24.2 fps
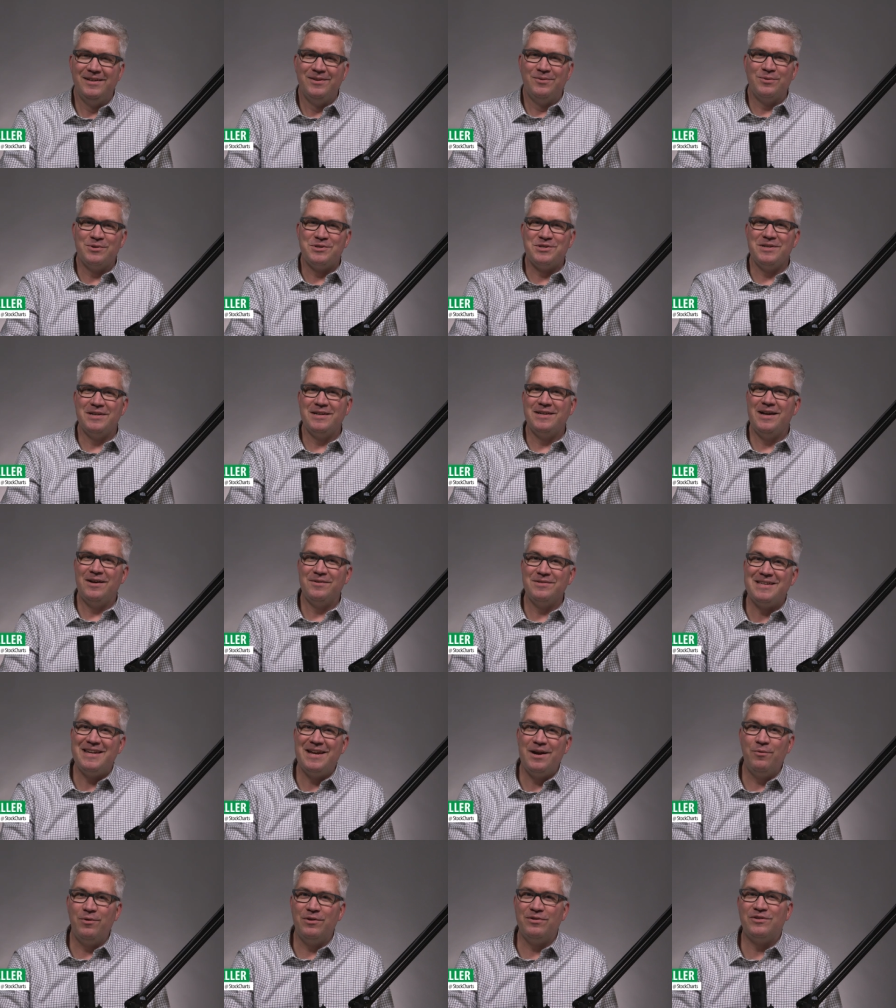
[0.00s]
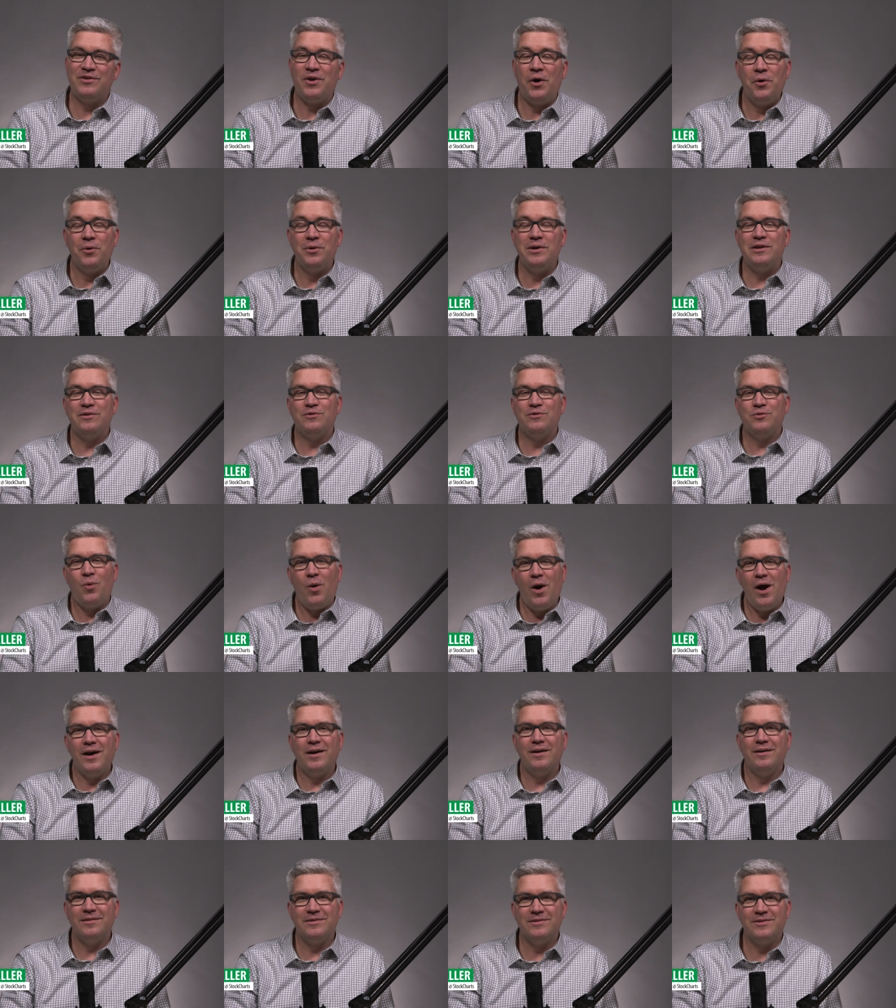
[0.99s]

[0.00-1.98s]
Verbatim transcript: We're sitting down today with Tony Dwyer.